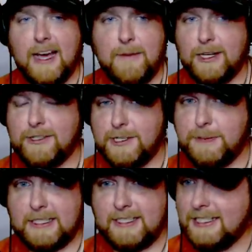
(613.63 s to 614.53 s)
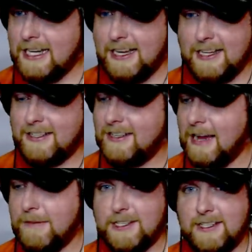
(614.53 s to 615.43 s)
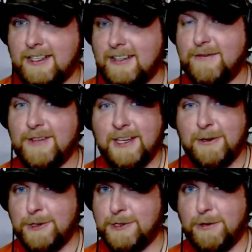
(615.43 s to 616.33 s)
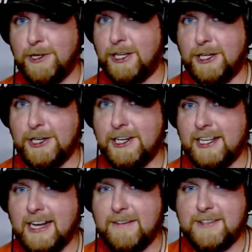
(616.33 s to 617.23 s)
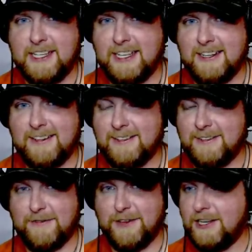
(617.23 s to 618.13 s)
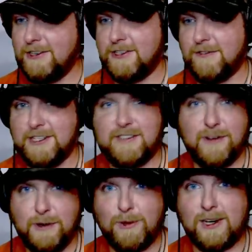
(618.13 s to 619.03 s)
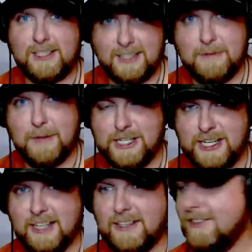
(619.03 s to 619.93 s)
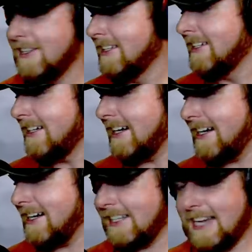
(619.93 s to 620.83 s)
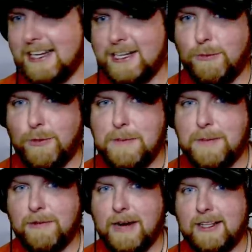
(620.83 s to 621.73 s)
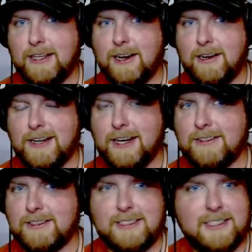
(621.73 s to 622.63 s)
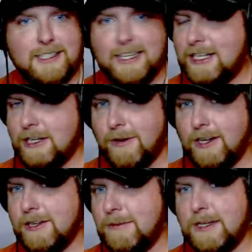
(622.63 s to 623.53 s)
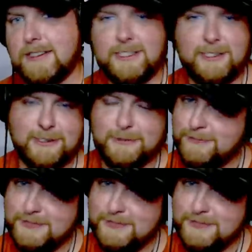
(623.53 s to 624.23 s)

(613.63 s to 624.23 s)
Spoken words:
Much respect to the guy. He obviously was really good. I've seen videos of his footwork on my channel. The guy could whip a rally car around like no other, but dude,